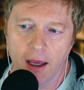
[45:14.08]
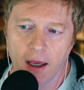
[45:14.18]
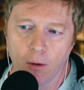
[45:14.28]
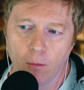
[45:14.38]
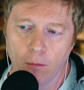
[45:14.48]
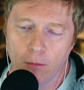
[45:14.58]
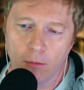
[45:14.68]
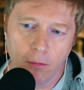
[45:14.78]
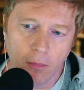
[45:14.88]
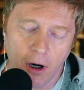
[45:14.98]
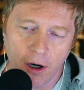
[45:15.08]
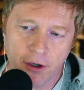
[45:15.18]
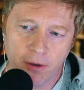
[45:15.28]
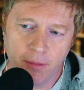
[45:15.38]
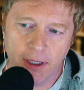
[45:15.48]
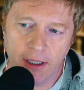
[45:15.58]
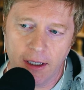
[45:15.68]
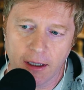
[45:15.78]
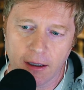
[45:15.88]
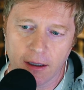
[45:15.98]
Mm-hmm. Arguably,
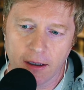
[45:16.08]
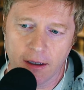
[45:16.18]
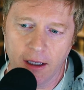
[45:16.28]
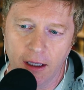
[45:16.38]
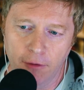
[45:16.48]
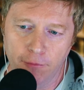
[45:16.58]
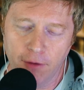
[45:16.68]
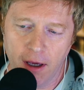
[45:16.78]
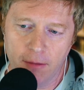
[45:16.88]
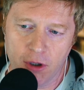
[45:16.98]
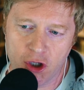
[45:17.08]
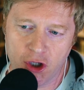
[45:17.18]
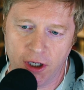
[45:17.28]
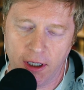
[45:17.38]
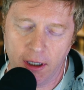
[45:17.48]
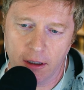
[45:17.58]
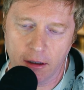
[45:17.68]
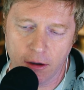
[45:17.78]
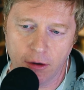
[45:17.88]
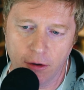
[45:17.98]
if a machine
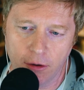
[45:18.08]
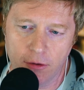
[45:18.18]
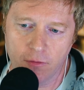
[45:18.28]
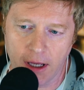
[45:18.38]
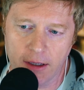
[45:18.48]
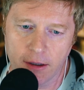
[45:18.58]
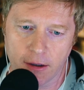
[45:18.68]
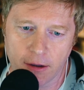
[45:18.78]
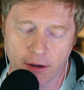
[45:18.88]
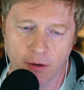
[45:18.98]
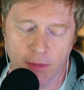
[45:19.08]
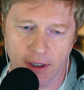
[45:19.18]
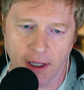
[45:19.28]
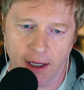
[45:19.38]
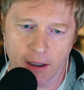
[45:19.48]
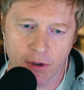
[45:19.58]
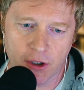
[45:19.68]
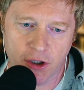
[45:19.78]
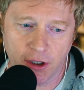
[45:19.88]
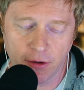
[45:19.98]
could render human
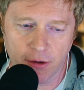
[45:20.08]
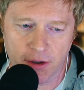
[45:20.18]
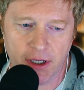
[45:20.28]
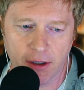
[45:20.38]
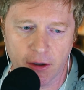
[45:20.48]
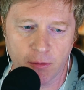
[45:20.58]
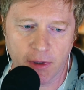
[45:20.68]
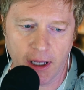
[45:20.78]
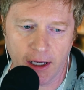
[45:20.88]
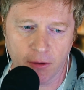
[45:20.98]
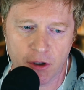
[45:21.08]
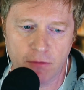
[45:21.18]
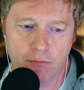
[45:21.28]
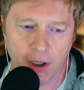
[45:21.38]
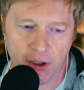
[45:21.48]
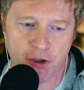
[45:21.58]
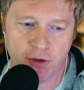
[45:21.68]
language and understand human language much,